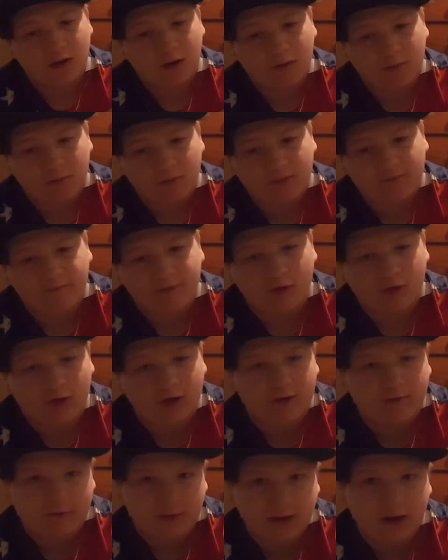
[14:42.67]
I will
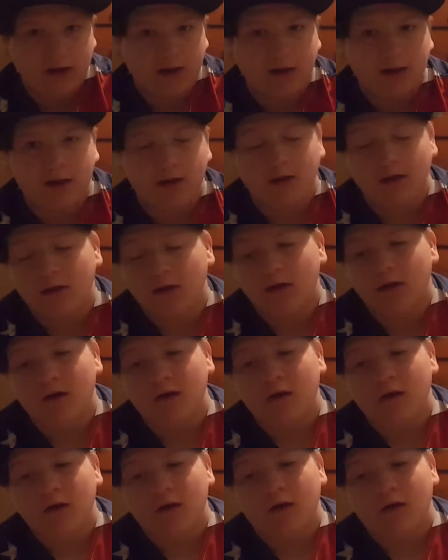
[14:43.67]
vlog every day.
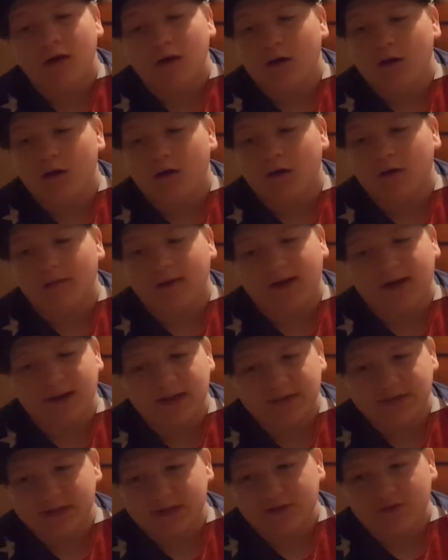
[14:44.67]
Oh, like I
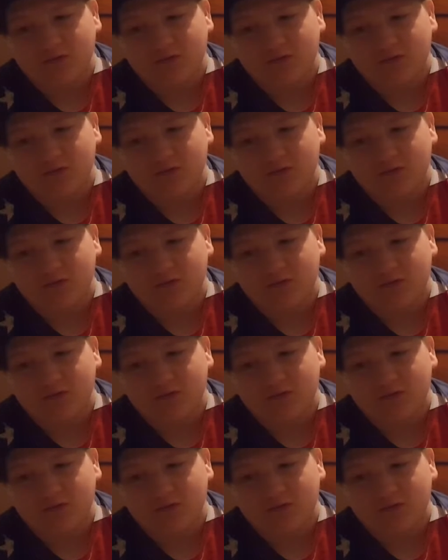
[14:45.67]
said,